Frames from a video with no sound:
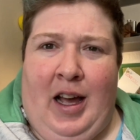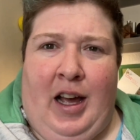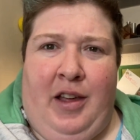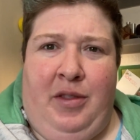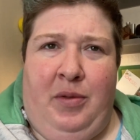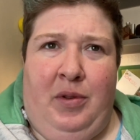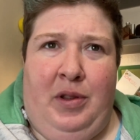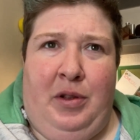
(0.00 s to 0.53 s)
I
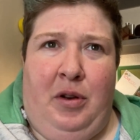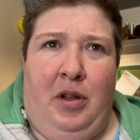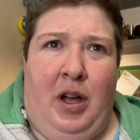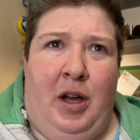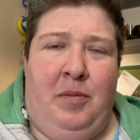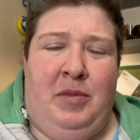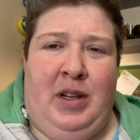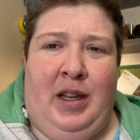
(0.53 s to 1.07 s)
threw a little
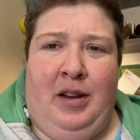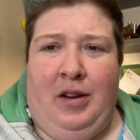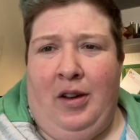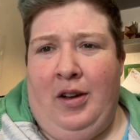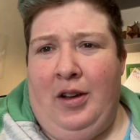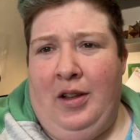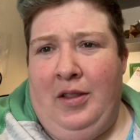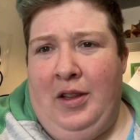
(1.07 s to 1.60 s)
update
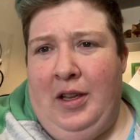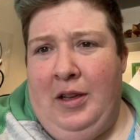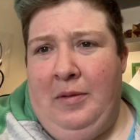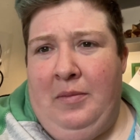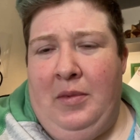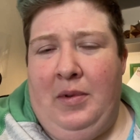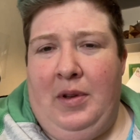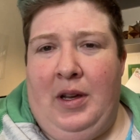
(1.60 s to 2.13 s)
on
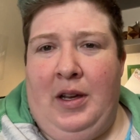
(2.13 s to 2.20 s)
them